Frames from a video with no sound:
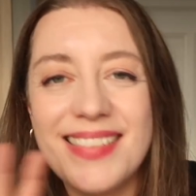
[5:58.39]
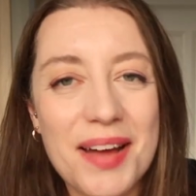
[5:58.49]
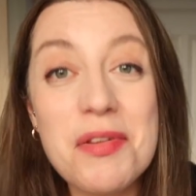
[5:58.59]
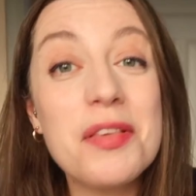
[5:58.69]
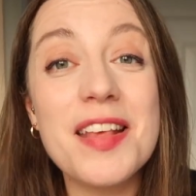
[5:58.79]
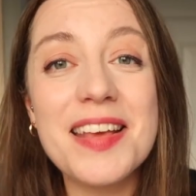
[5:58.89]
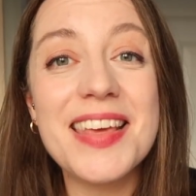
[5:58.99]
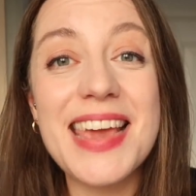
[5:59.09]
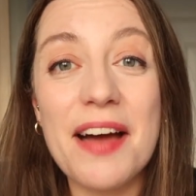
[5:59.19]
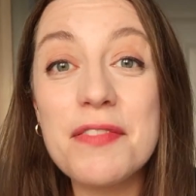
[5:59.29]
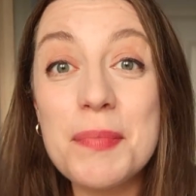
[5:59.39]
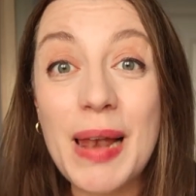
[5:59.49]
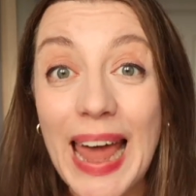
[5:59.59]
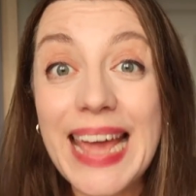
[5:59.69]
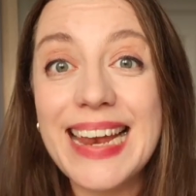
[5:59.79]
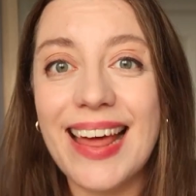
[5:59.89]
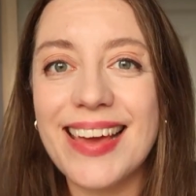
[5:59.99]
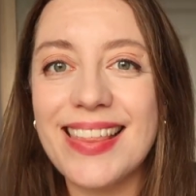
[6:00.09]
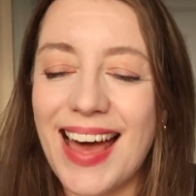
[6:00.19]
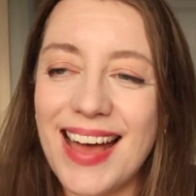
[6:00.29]
I'm not saying that you have to play
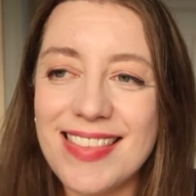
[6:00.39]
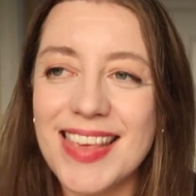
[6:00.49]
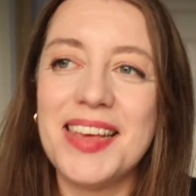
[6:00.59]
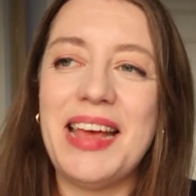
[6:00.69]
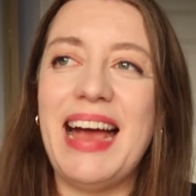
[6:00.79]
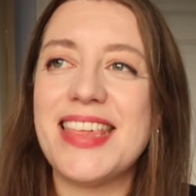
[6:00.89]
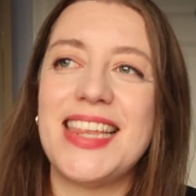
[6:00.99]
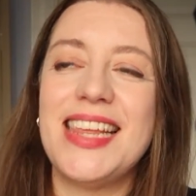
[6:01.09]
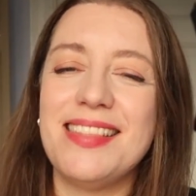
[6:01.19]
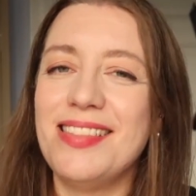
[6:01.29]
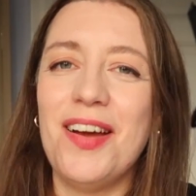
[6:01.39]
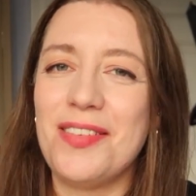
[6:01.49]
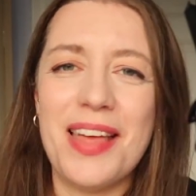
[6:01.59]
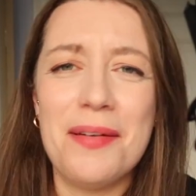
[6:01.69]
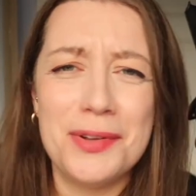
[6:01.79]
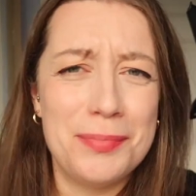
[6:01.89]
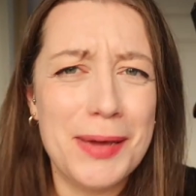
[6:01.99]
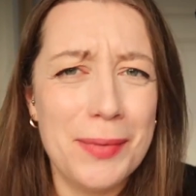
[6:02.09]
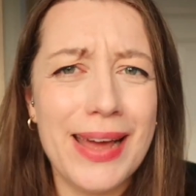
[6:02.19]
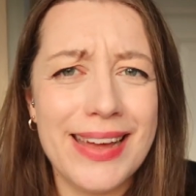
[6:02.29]
like that. Actually, no, that would
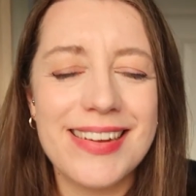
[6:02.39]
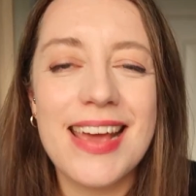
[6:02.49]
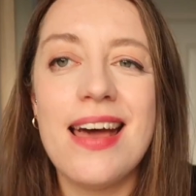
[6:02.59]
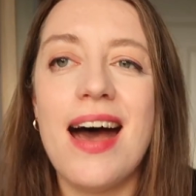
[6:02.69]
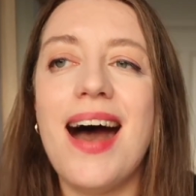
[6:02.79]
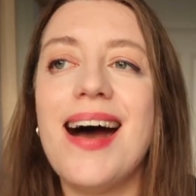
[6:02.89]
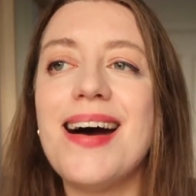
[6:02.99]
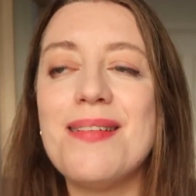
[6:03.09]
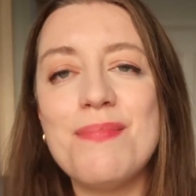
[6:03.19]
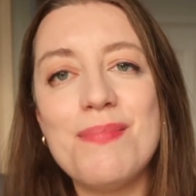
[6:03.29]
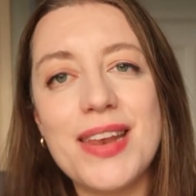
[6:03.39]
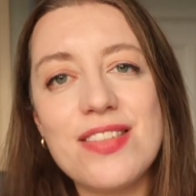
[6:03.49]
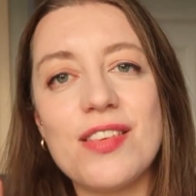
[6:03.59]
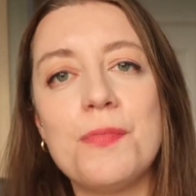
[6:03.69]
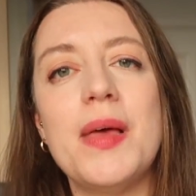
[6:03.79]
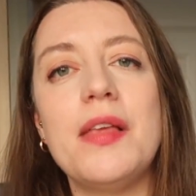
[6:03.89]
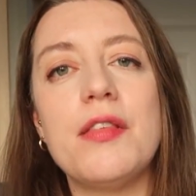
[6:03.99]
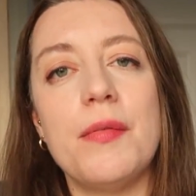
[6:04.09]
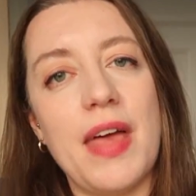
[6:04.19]
be weird. But it just builds up